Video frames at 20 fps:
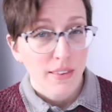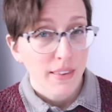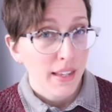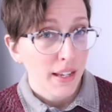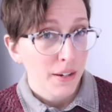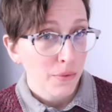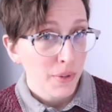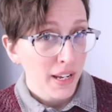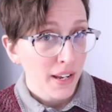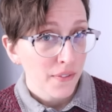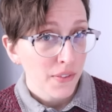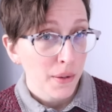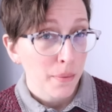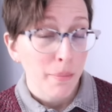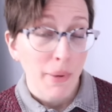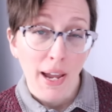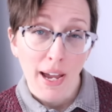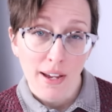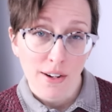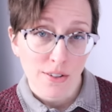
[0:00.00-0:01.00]
Then we have the
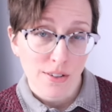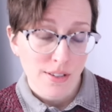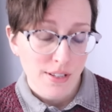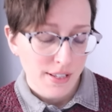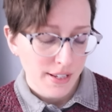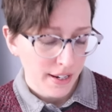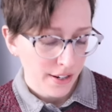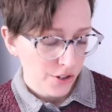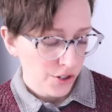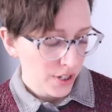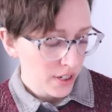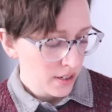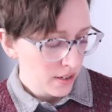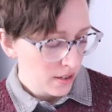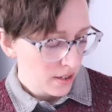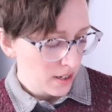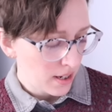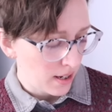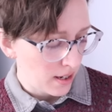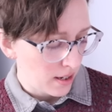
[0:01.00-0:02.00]
pattern
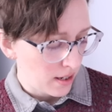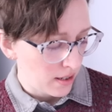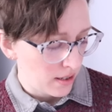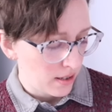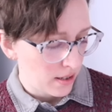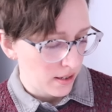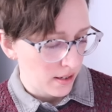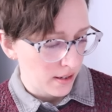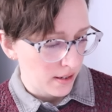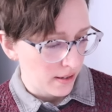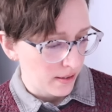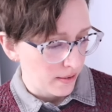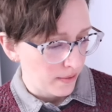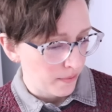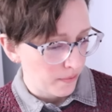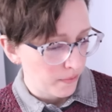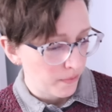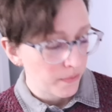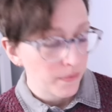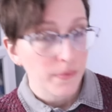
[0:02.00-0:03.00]
section, and
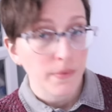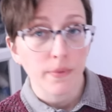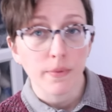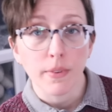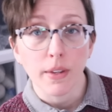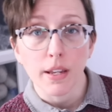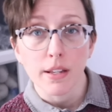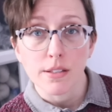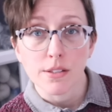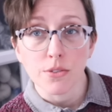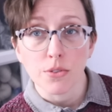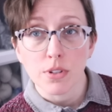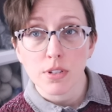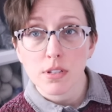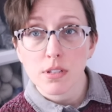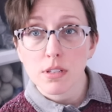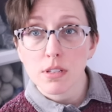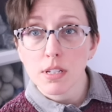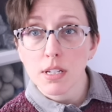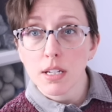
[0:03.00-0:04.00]
um, as you can
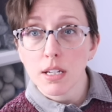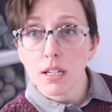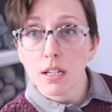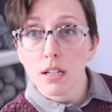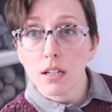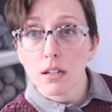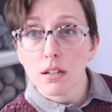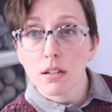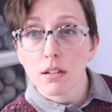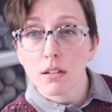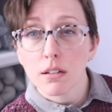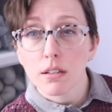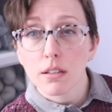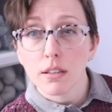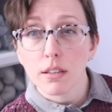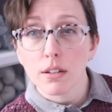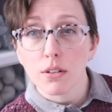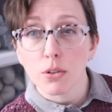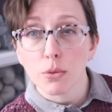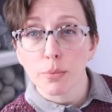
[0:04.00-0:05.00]
see,
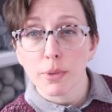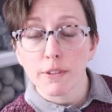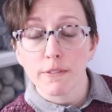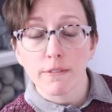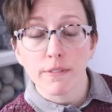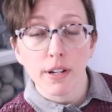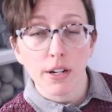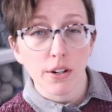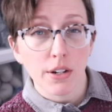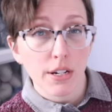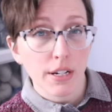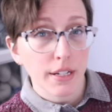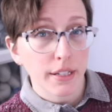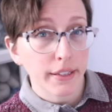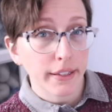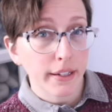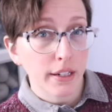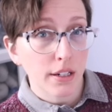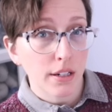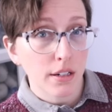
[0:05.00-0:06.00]
there will be very
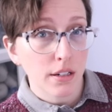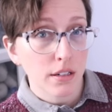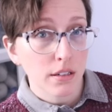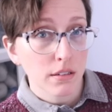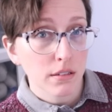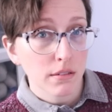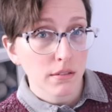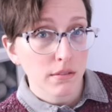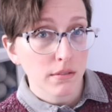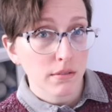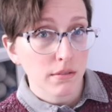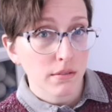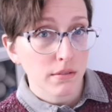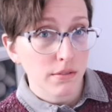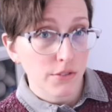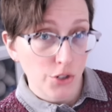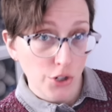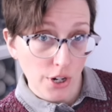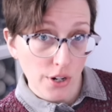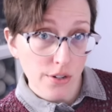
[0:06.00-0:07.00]
clear
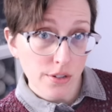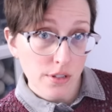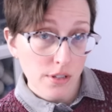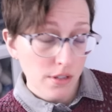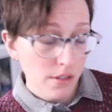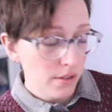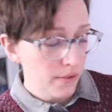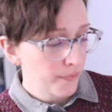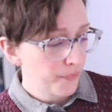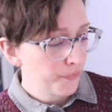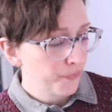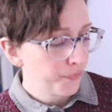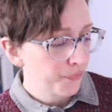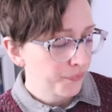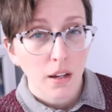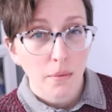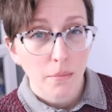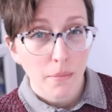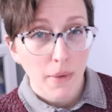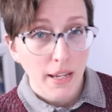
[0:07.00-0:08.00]
charts.
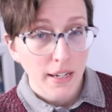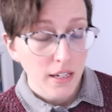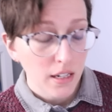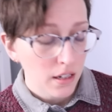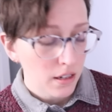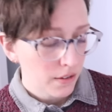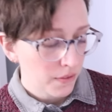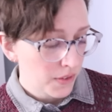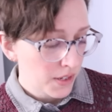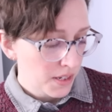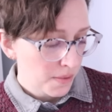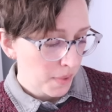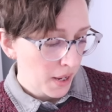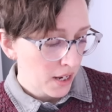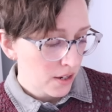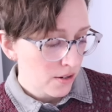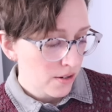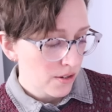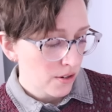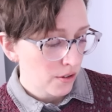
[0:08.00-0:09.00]
Many of these
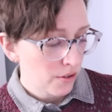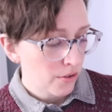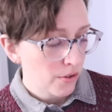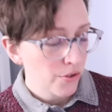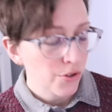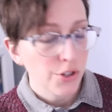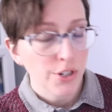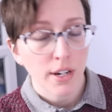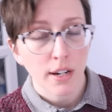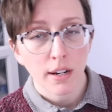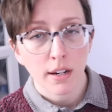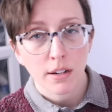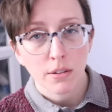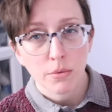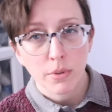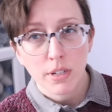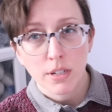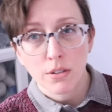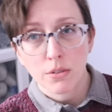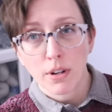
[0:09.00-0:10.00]
patterns are crochet.
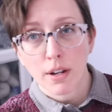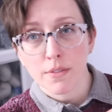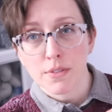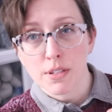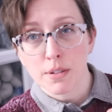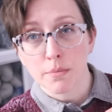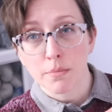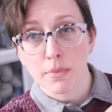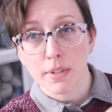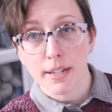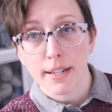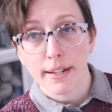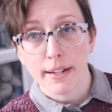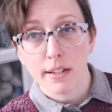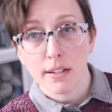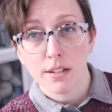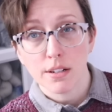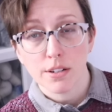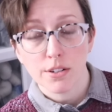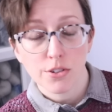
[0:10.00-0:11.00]
We do have some
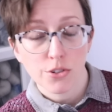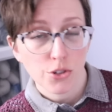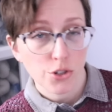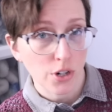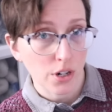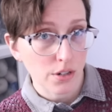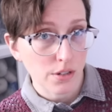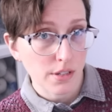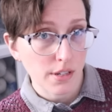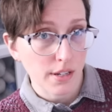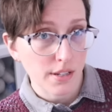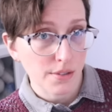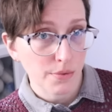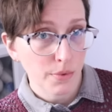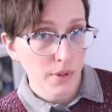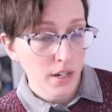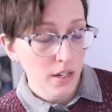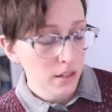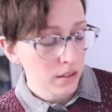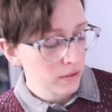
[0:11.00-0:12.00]
knitted charts as
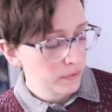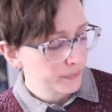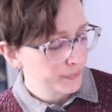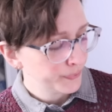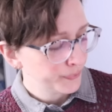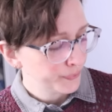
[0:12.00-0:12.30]
well.